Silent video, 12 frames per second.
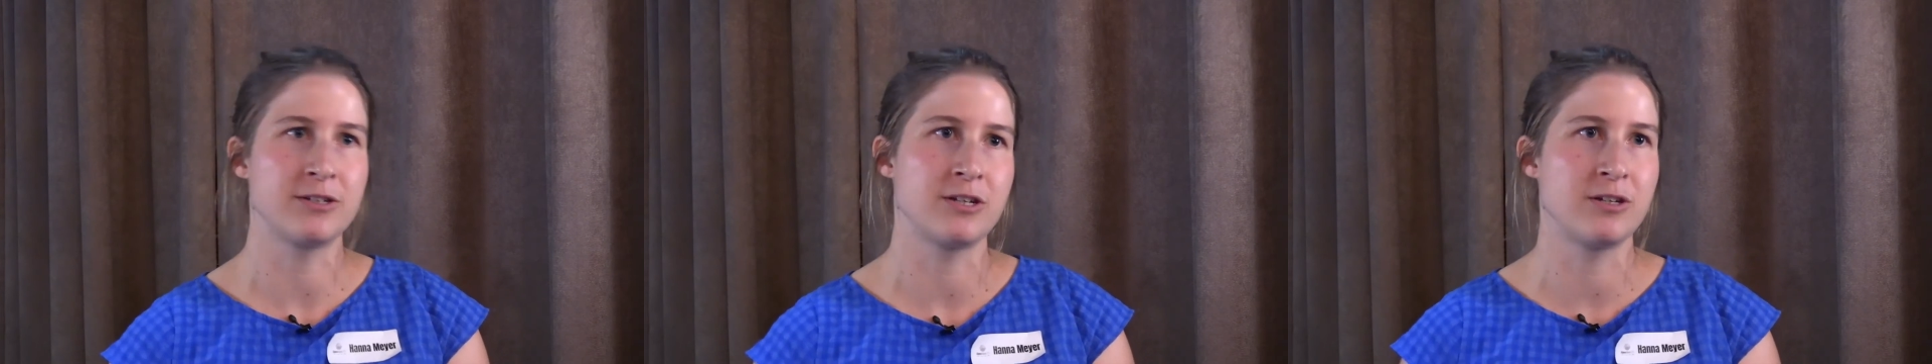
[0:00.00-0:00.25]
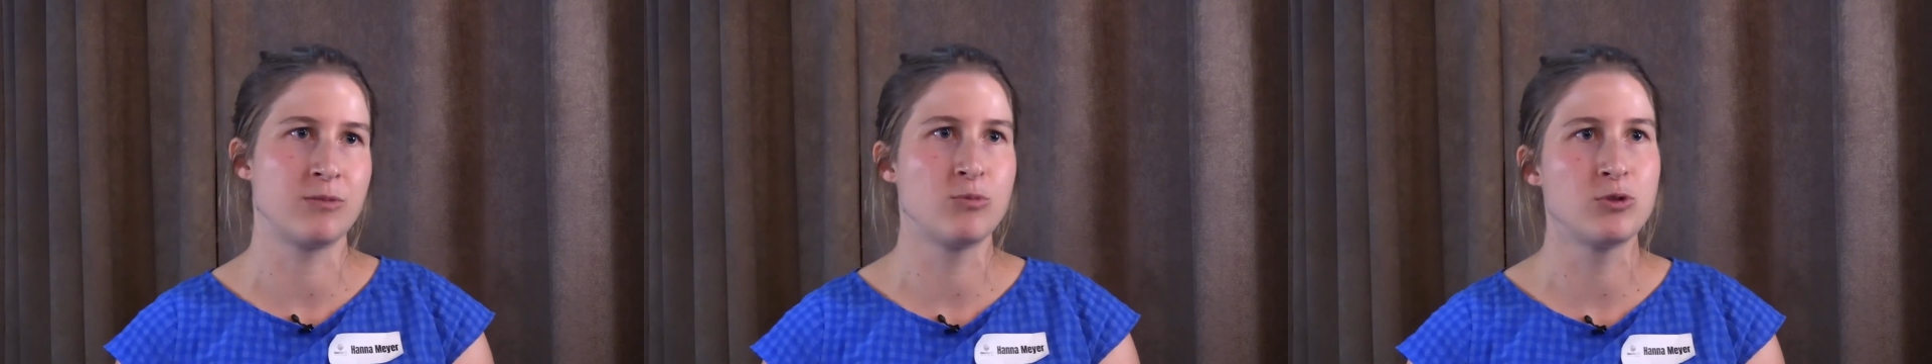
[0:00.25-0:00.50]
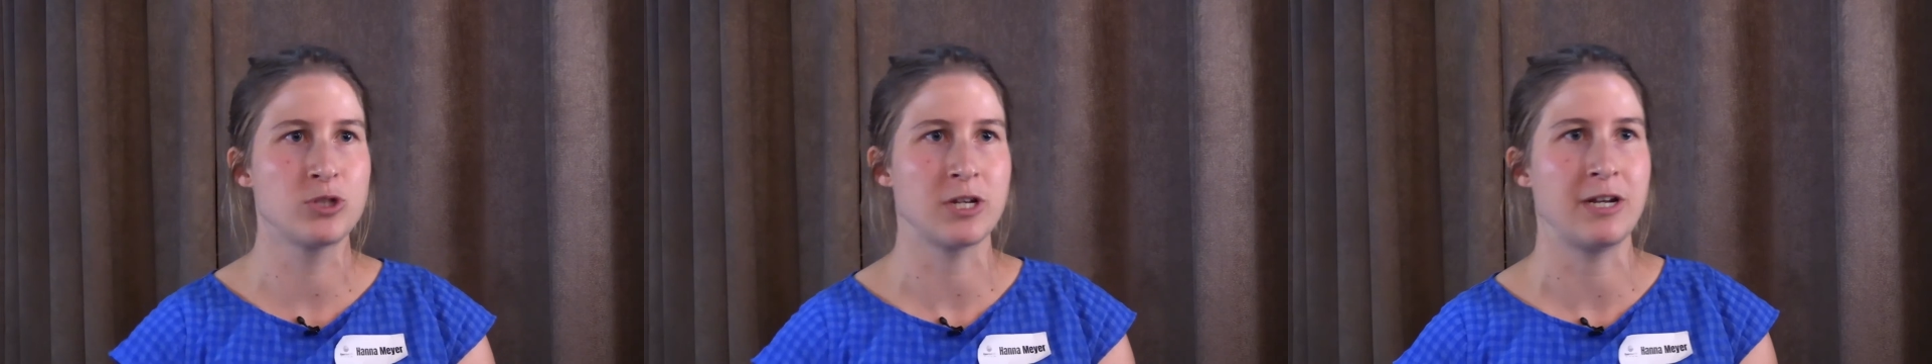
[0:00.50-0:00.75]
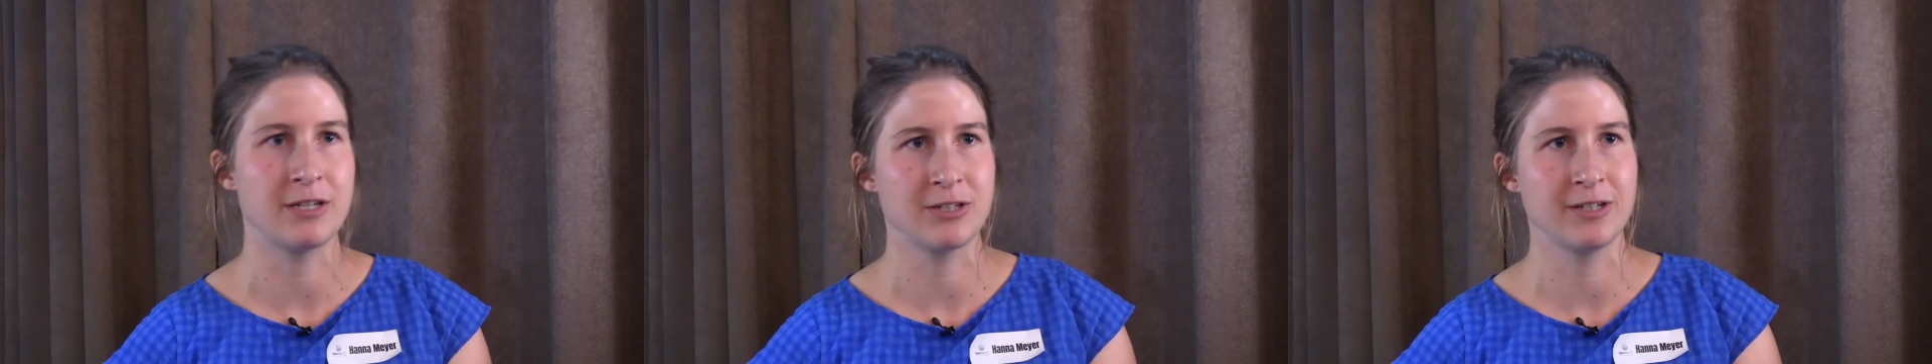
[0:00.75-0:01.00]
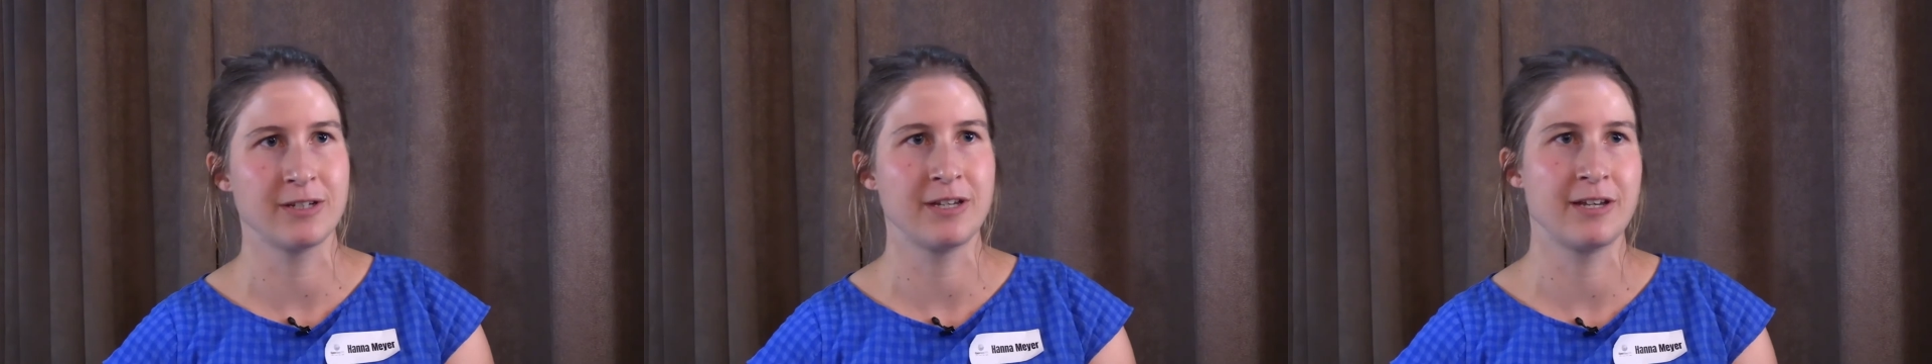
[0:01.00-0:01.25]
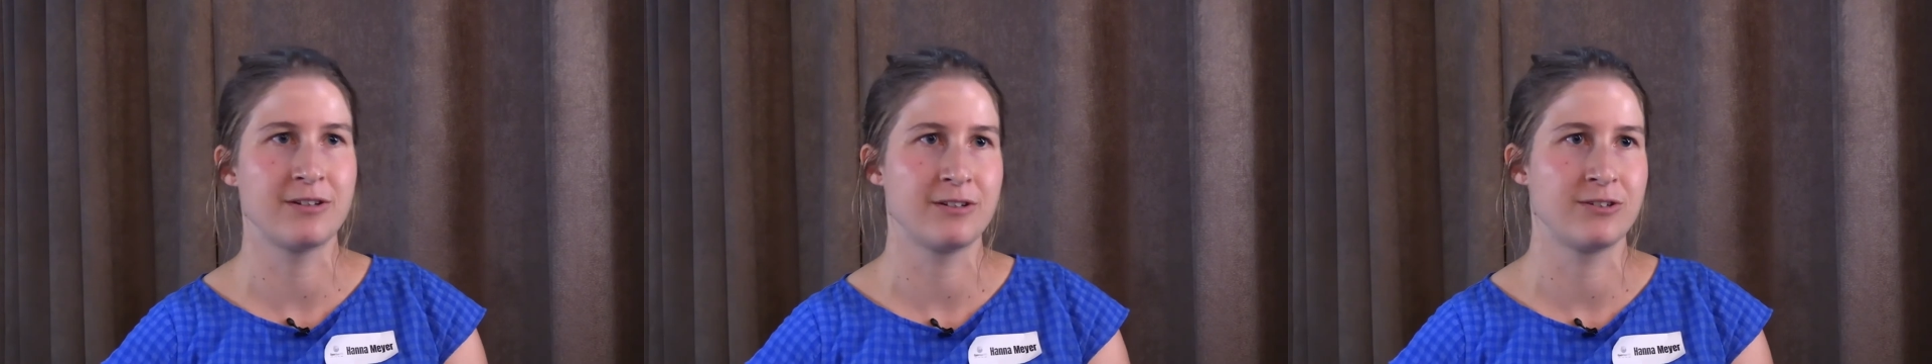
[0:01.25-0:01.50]
and then in Münster last year
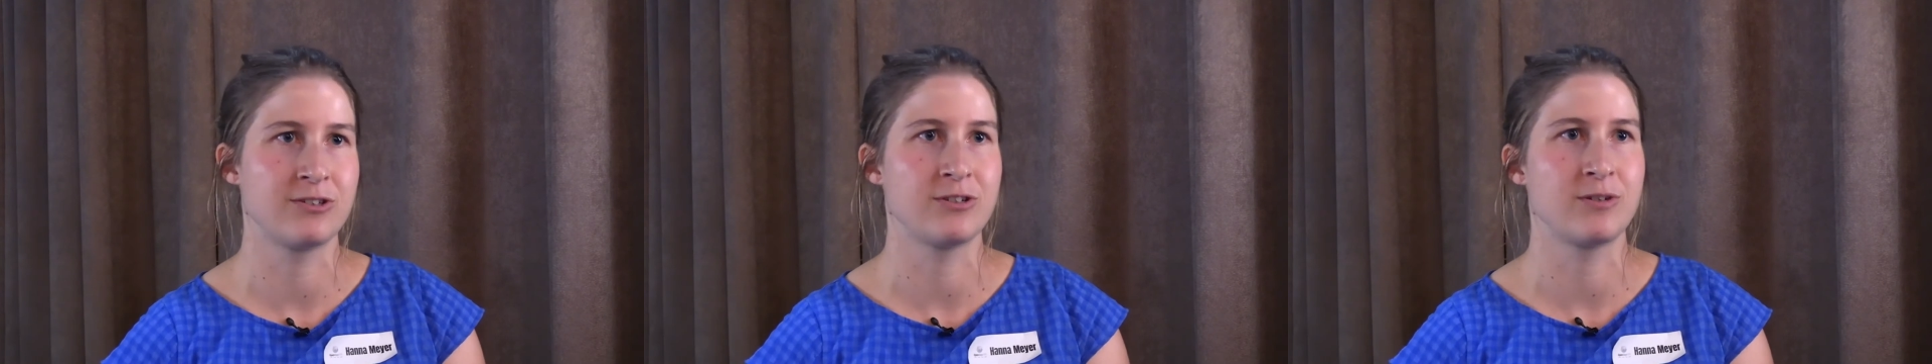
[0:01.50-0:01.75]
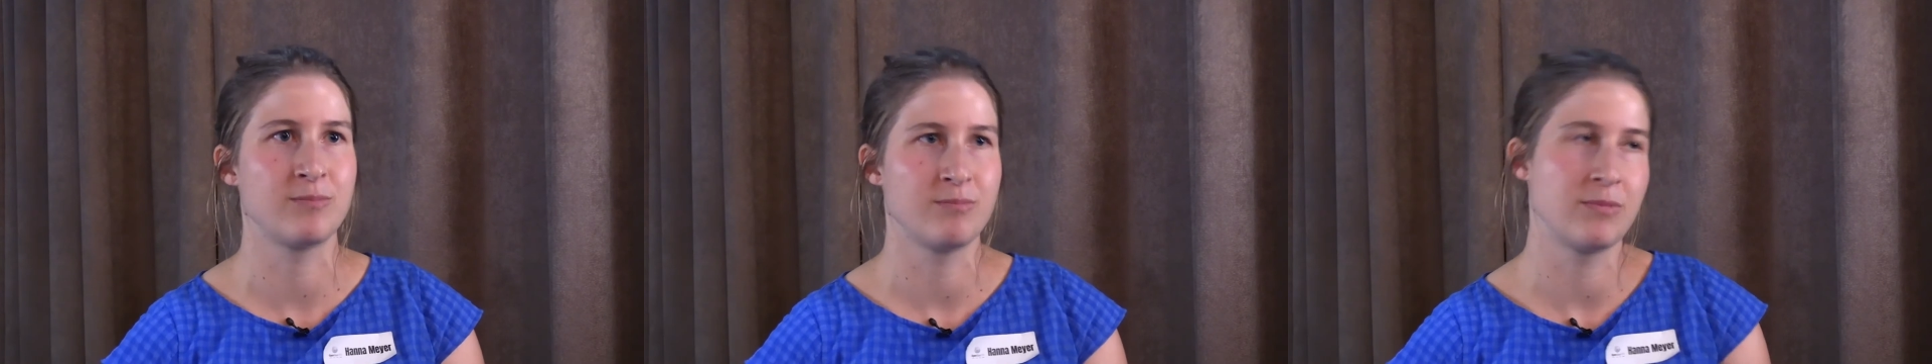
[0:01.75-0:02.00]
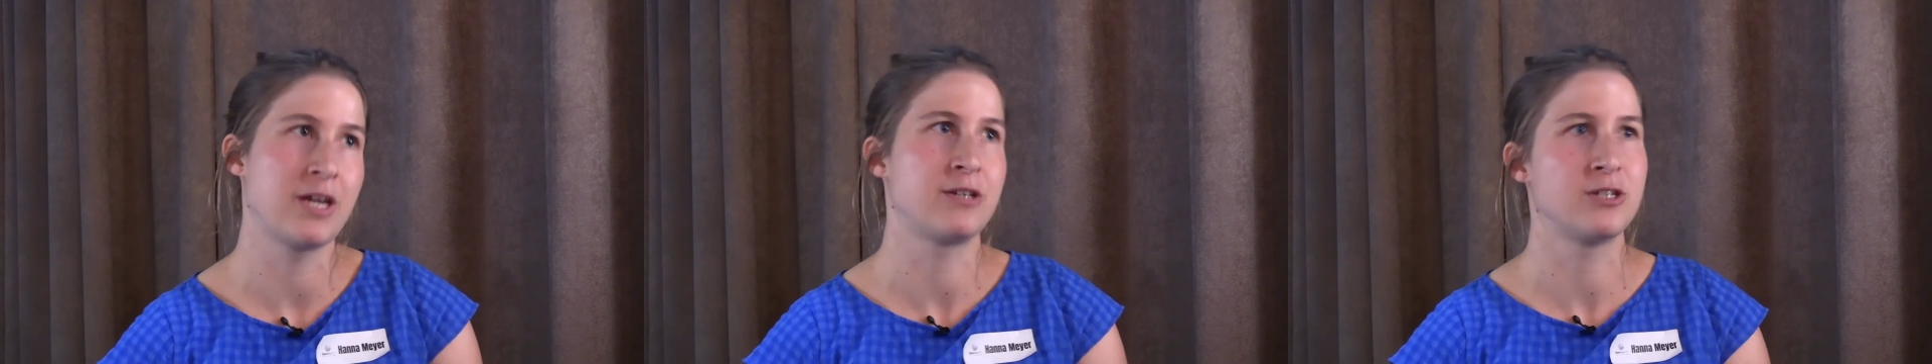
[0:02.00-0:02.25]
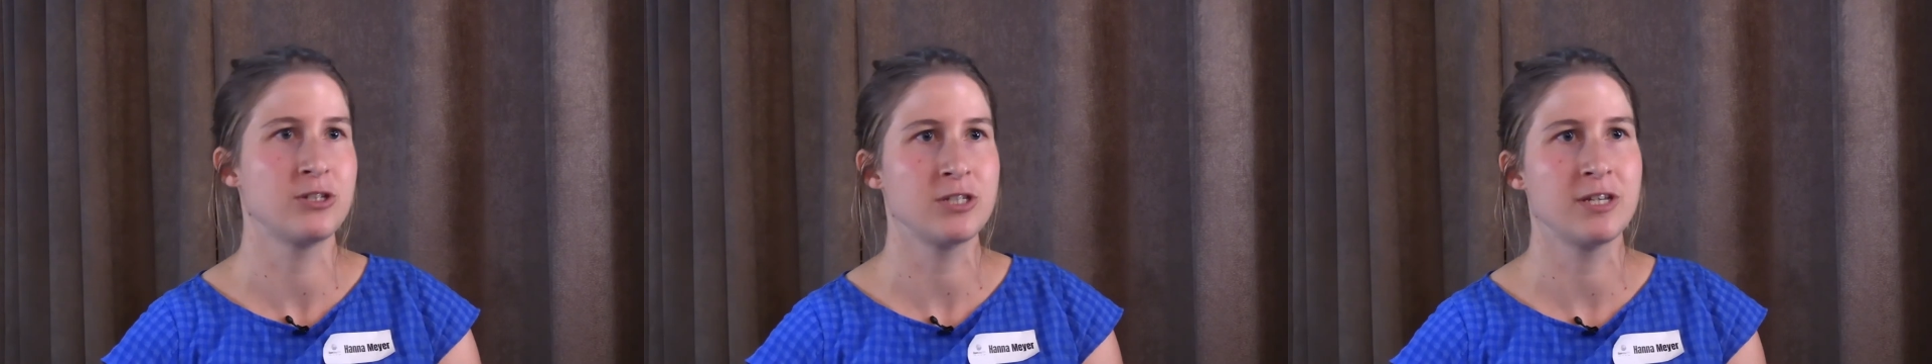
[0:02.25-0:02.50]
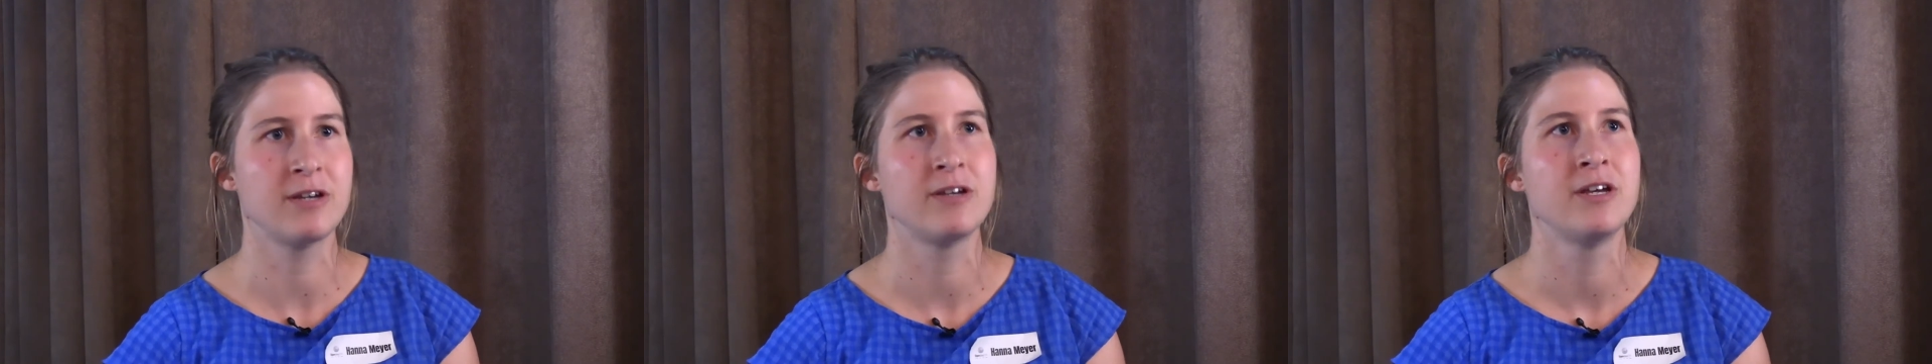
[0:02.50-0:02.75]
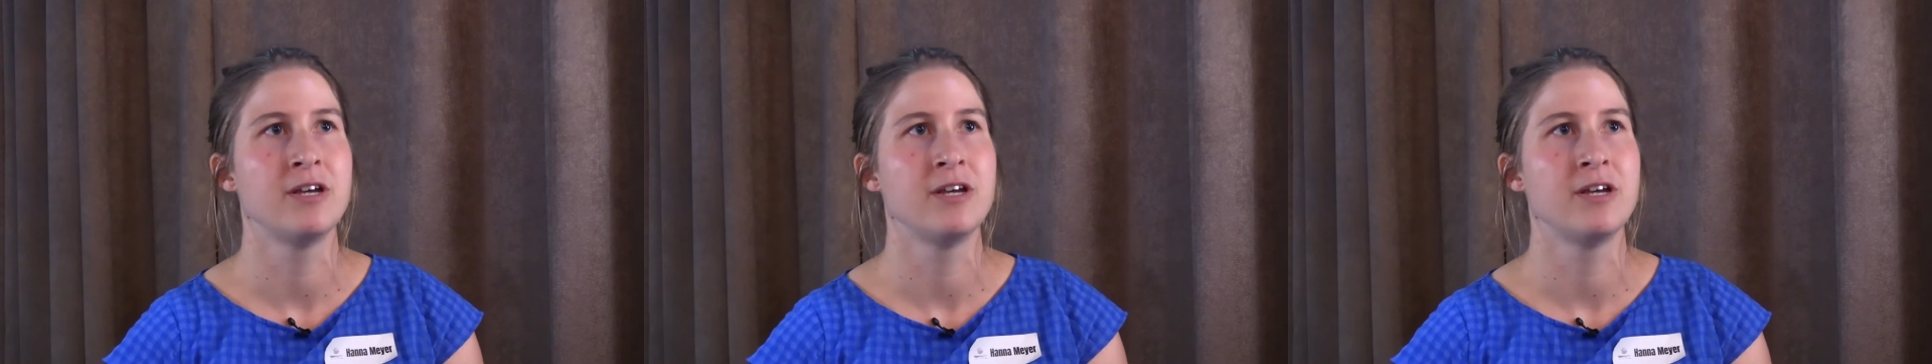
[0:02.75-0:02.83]
again, and this year.